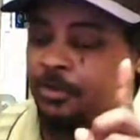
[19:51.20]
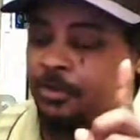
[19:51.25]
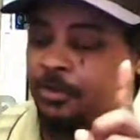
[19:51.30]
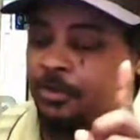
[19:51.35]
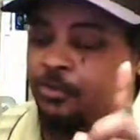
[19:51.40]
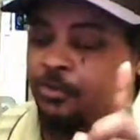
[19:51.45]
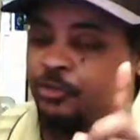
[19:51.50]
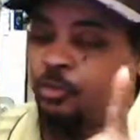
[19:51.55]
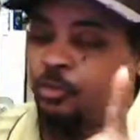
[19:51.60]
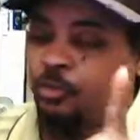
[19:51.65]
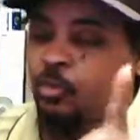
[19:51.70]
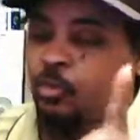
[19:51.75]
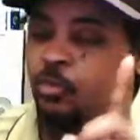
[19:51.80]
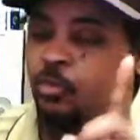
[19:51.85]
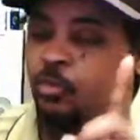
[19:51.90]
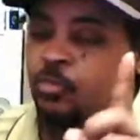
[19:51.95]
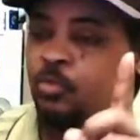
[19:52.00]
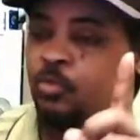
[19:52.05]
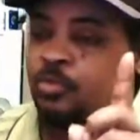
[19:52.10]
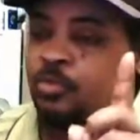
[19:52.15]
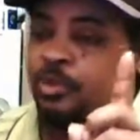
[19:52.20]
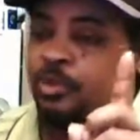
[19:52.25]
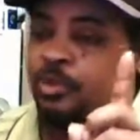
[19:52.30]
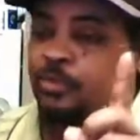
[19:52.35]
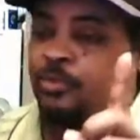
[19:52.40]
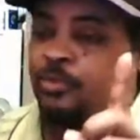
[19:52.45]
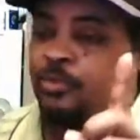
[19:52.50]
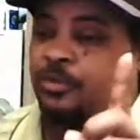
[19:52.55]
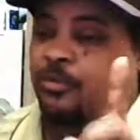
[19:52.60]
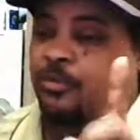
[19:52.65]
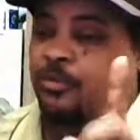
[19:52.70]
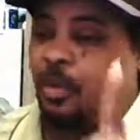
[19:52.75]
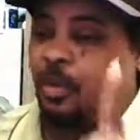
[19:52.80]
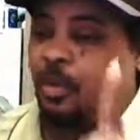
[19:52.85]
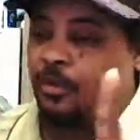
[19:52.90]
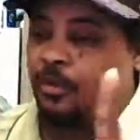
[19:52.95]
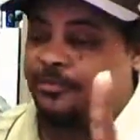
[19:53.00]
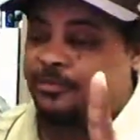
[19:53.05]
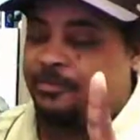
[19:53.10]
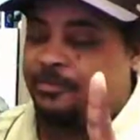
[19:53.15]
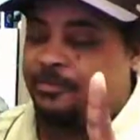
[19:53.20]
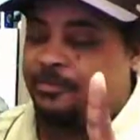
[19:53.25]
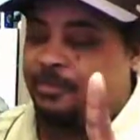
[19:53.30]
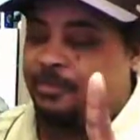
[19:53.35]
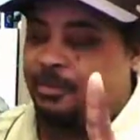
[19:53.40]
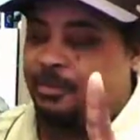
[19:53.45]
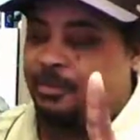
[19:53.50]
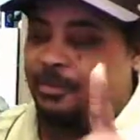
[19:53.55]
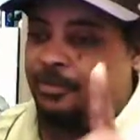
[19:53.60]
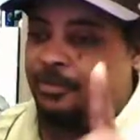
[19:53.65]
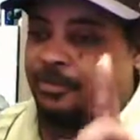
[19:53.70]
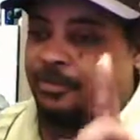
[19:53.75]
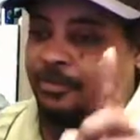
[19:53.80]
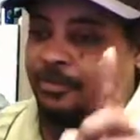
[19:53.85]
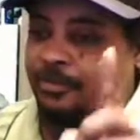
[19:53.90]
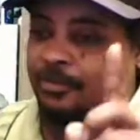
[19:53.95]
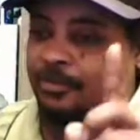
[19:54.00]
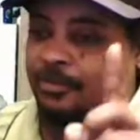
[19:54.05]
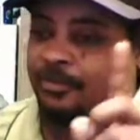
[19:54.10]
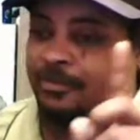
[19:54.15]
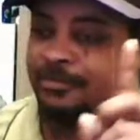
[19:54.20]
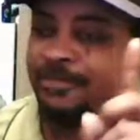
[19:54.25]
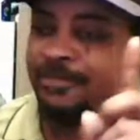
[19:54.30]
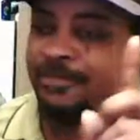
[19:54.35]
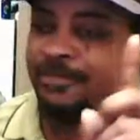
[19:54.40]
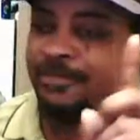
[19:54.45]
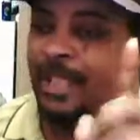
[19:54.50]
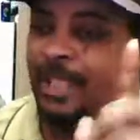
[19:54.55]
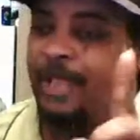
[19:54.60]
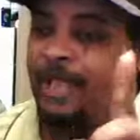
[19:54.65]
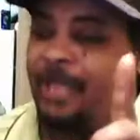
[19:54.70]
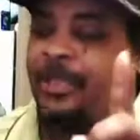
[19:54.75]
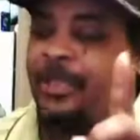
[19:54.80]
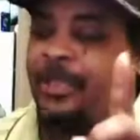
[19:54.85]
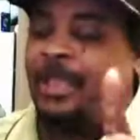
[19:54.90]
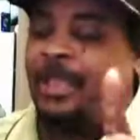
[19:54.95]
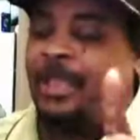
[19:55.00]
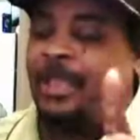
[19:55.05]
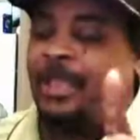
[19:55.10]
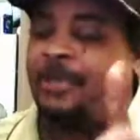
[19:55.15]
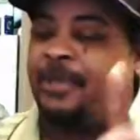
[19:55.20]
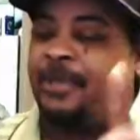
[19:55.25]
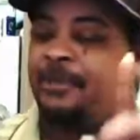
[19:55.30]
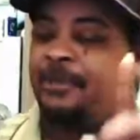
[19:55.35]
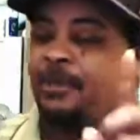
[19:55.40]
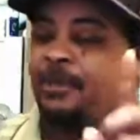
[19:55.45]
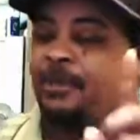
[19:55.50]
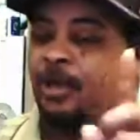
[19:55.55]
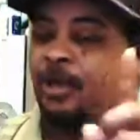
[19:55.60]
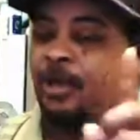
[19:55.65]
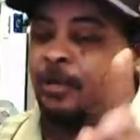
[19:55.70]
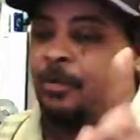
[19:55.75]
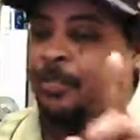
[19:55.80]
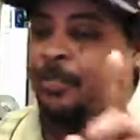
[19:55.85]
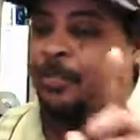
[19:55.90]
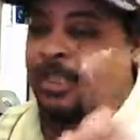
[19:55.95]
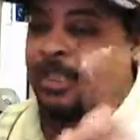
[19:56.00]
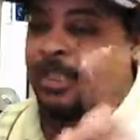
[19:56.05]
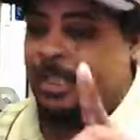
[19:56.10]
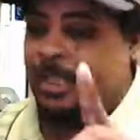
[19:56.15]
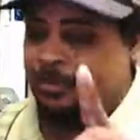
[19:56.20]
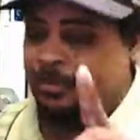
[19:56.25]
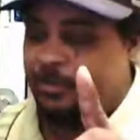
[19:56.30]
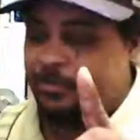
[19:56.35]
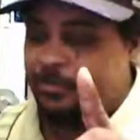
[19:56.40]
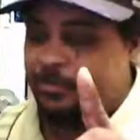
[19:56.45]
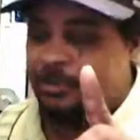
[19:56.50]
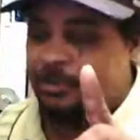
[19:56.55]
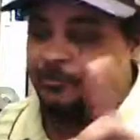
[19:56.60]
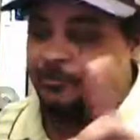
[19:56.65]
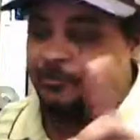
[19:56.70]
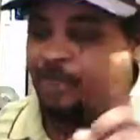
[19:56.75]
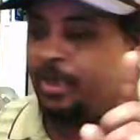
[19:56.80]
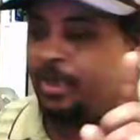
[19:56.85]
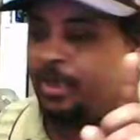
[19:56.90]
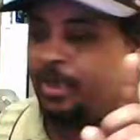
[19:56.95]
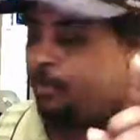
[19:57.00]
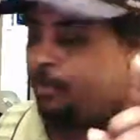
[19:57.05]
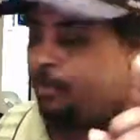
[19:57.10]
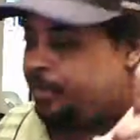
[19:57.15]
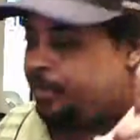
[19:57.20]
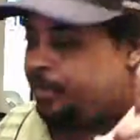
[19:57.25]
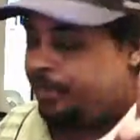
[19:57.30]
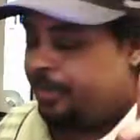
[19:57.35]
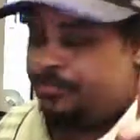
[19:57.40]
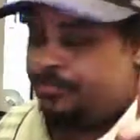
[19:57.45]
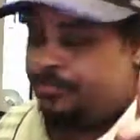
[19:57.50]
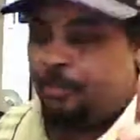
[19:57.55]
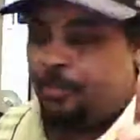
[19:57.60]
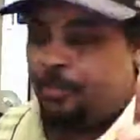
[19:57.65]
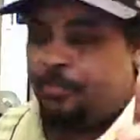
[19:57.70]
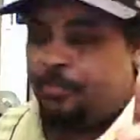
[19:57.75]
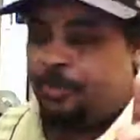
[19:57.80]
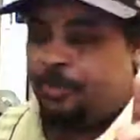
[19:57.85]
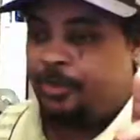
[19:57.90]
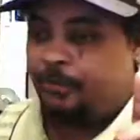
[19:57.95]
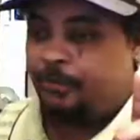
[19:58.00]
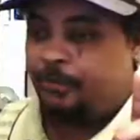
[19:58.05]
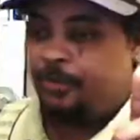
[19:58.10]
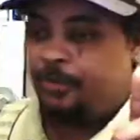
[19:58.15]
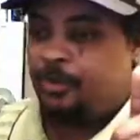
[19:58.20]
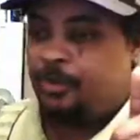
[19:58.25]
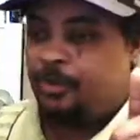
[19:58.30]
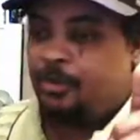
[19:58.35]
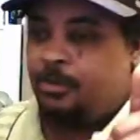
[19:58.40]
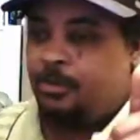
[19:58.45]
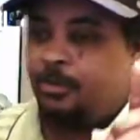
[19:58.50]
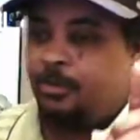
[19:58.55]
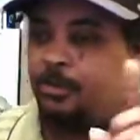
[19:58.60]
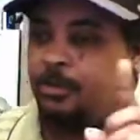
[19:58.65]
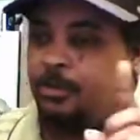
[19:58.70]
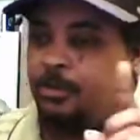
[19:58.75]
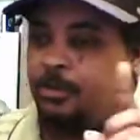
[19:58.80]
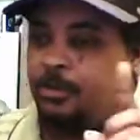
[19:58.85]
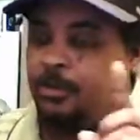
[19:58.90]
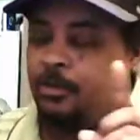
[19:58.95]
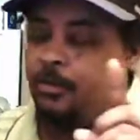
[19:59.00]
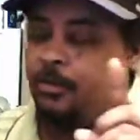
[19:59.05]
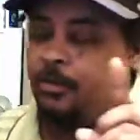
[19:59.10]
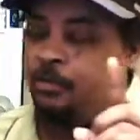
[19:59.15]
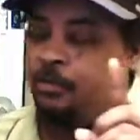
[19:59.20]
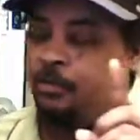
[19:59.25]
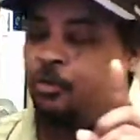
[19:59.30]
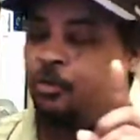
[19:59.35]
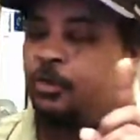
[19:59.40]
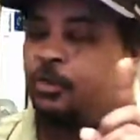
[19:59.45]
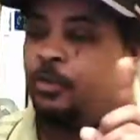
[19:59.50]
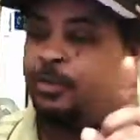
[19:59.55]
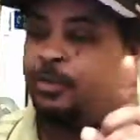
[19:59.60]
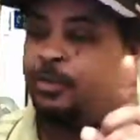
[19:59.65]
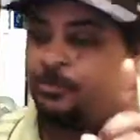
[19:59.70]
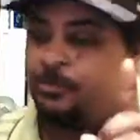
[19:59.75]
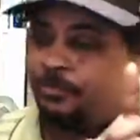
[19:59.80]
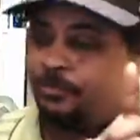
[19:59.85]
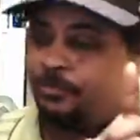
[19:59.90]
Use your smarts. Stay ahead of the game. And I'm going to tell you something here. Do this